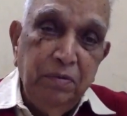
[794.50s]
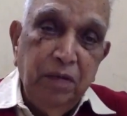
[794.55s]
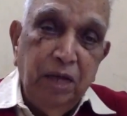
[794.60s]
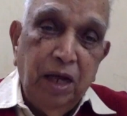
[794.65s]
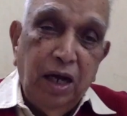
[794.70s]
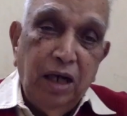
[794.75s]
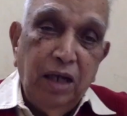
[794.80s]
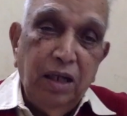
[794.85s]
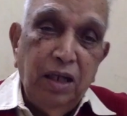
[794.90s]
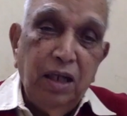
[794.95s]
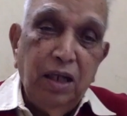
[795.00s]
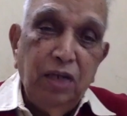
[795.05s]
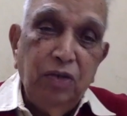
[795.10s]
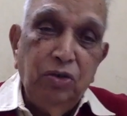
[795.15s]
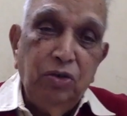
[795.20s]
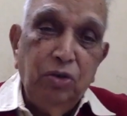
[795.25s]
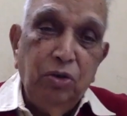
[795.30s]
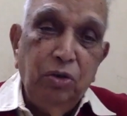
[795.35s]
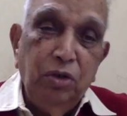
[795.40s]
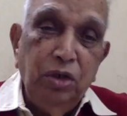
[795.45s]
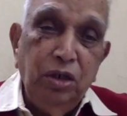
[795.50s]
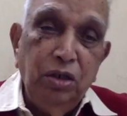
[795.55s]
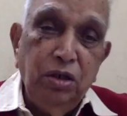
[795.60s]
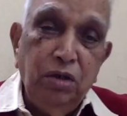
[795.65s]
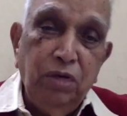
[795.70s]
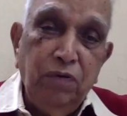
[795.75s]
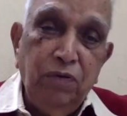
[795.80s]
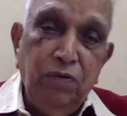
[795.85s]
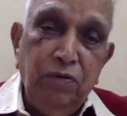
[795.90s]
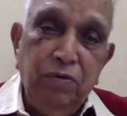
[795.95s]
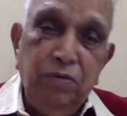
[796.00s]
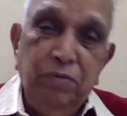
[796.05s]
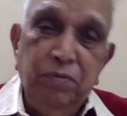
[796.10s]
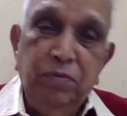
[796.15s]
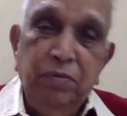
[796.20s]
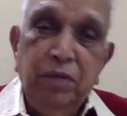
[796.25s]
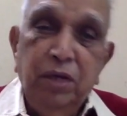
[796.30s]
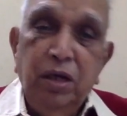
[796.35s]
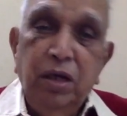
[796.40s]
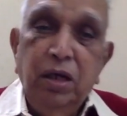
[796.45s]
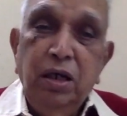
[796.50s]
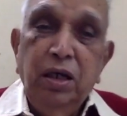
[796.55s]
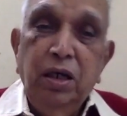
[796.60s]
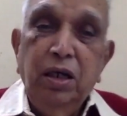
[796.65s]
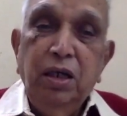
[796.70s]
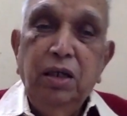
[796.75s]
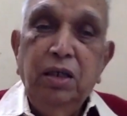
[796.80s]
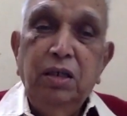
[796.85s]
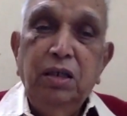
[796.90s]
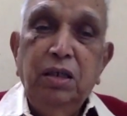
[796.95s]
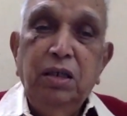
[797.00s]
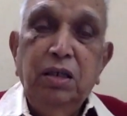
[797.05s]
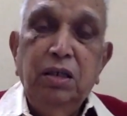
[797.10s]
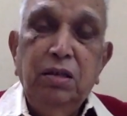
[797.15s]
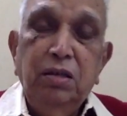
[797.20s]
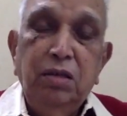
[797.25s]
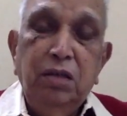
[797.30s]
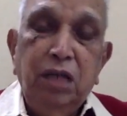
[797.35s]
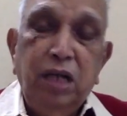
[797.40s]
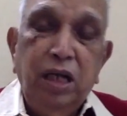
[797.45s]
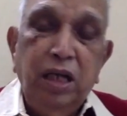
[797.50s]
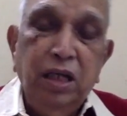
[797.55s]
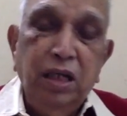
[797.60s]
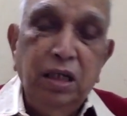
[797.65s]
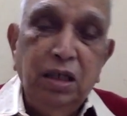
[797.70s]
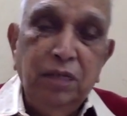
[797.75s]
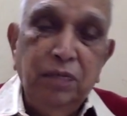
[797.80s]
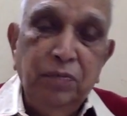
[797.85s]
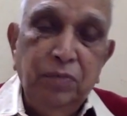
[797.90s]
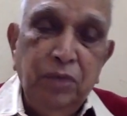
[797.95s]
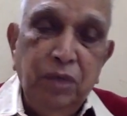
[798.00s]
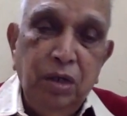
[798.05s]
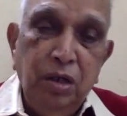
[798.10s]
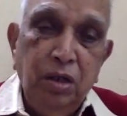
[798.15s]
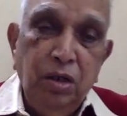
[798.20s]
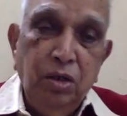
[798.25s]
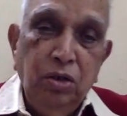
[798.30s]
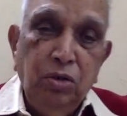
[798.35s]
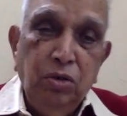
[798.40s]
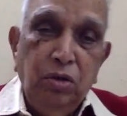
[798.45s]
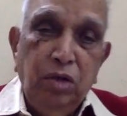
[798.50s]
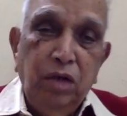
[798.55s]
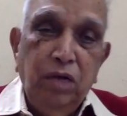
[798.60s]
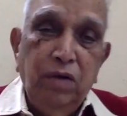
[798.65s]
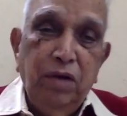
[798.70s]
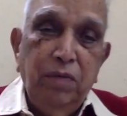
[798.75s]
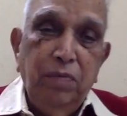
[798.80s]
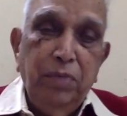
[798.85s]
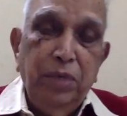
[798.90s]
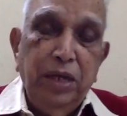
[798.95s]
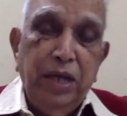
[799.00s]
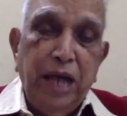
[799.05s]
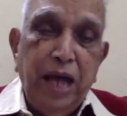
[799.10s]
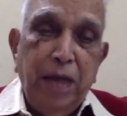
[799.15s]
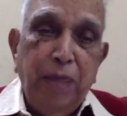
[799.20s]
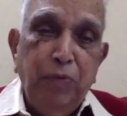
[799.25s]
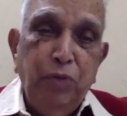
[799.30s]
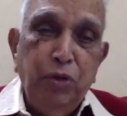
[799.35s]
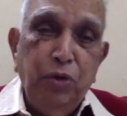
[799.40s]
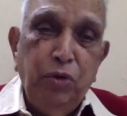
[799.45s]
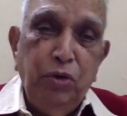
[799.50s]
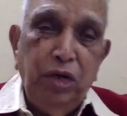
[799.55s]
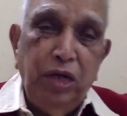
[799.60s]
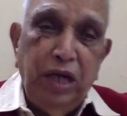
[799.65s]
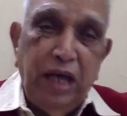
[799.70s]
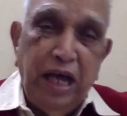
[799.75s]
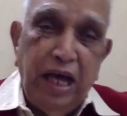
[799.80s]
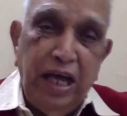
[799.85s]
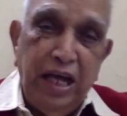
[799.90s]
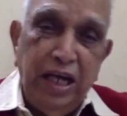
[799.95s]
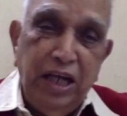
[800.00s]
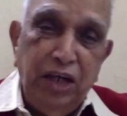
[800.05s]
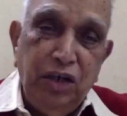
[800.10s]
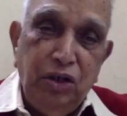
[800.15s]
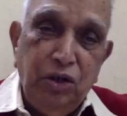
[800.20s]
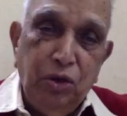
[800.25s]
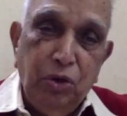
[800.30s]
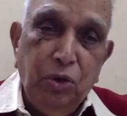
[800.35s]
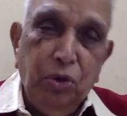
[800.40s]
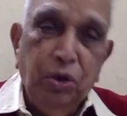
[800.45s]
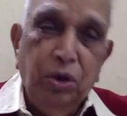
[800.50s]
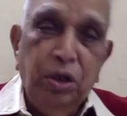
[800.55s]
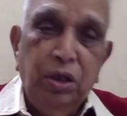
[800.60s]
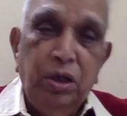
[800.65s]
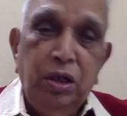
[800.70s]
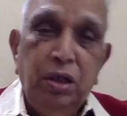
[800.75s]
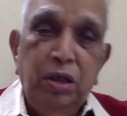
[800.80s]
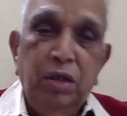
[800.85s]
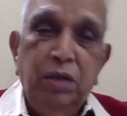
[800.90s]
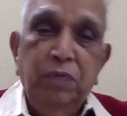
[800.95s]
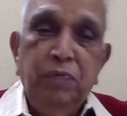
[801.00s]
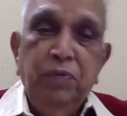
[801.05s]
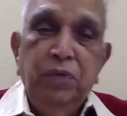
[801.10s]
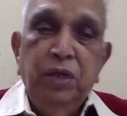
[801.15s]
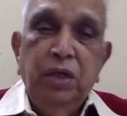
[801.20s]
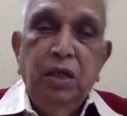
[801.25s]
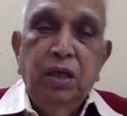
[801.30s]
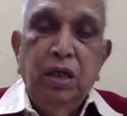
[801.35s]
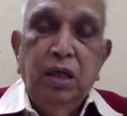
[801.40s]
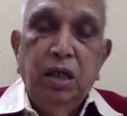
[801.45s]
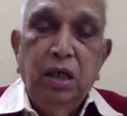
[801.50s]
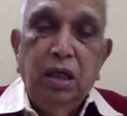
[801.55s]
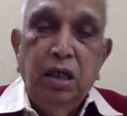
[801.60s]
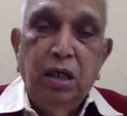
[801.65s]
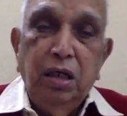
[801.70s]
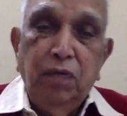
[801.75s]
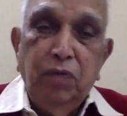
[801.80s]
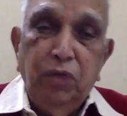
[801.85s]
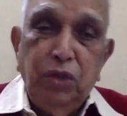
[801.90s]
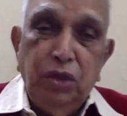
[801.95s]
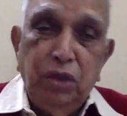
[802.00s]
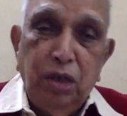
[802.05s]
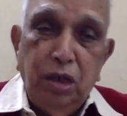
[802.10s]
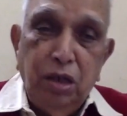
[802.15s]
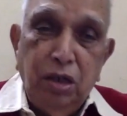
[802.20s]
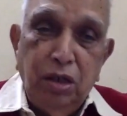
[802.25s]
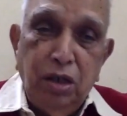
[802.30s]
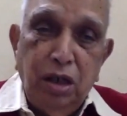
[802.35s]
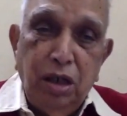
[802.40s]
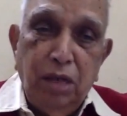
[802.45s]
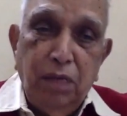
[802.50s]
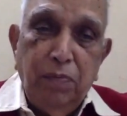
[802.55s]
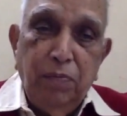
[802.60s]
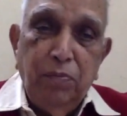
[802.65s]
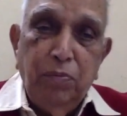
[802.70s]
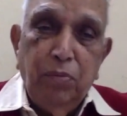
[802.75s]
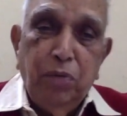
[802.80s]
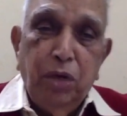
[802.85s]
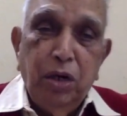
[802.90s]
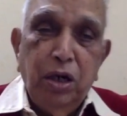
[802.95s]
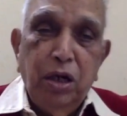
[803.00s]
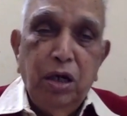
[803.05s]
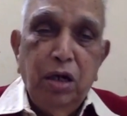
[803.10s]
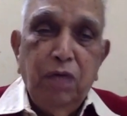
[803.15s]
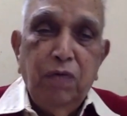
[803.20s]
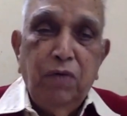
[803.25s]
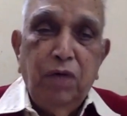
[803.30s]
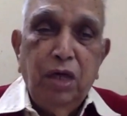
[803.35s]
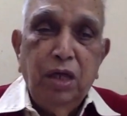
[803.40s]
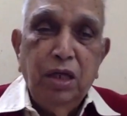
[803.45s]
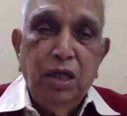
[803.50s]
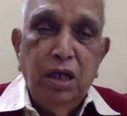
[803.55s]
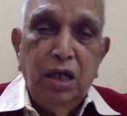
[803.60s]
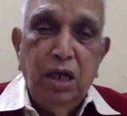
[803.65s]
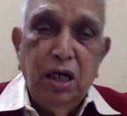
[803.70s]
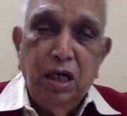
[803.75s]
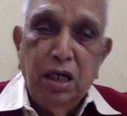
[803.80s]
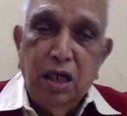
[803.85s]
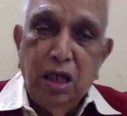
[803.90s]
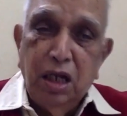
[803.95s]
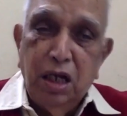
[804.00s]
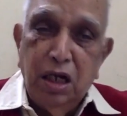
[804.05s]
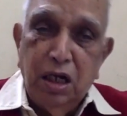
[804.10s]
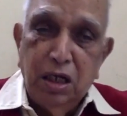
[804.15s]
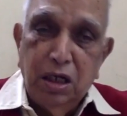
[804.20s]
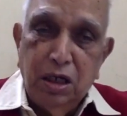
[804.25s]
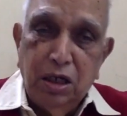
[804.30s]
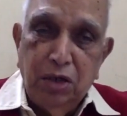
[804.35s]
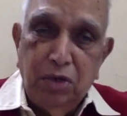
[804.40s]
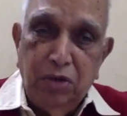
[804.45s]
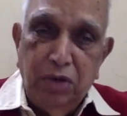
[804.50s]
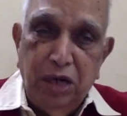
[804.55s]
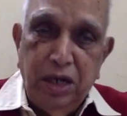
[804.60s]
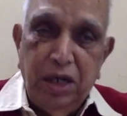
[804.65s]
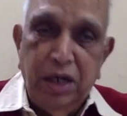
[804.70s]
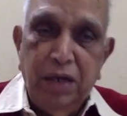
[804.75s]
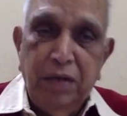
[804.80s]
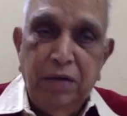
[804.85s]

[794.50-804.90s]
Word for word: And there are stories of his trying to develop an absolutely arid zone which is in the border of Andhra and Karnataka today,